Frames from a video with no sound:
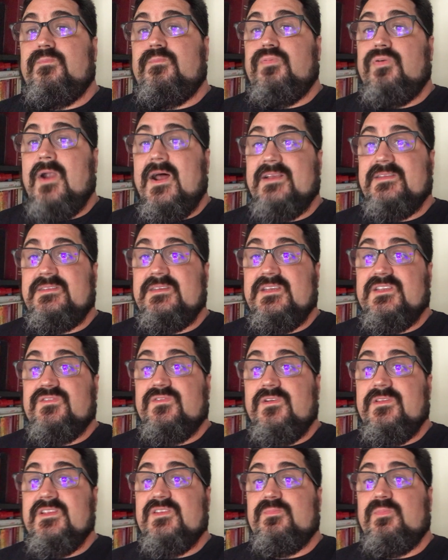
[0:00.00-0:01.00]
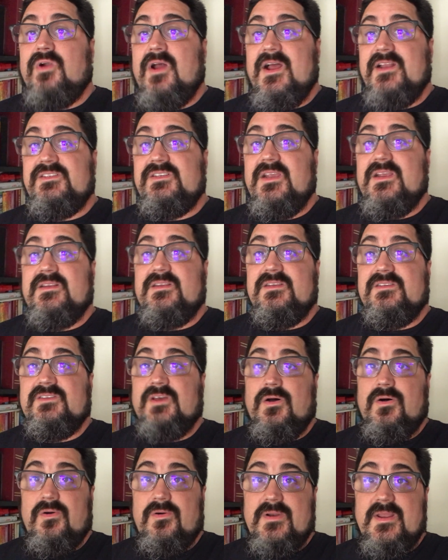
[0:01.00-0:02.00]
process for this project is
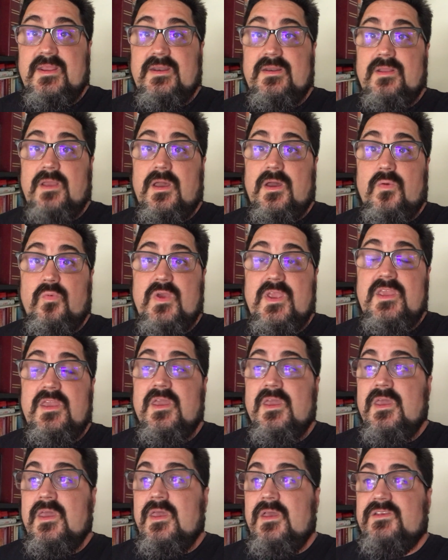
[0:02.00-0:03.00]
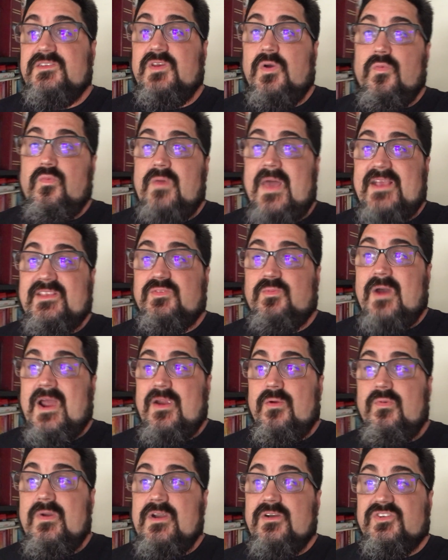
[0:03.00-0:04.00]
on, and so that's
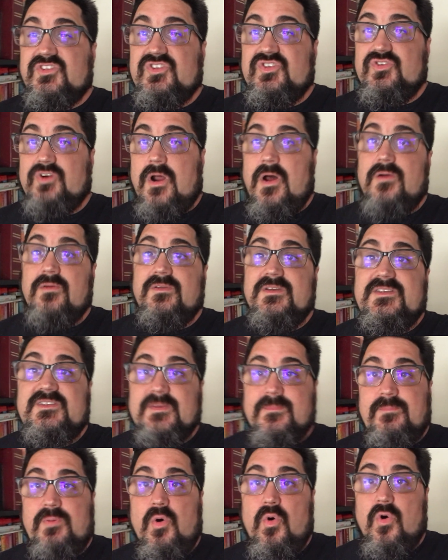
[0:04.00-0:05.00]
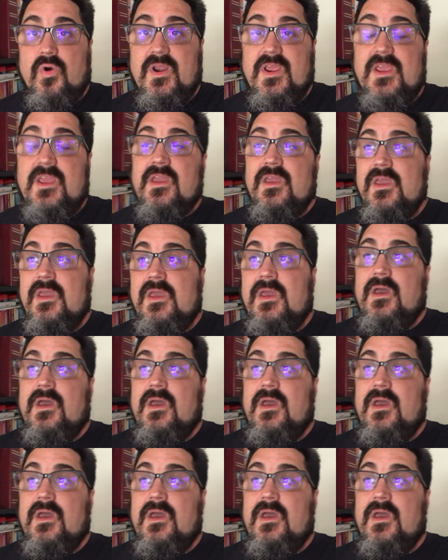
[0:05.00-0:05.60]
why we are strongly supporting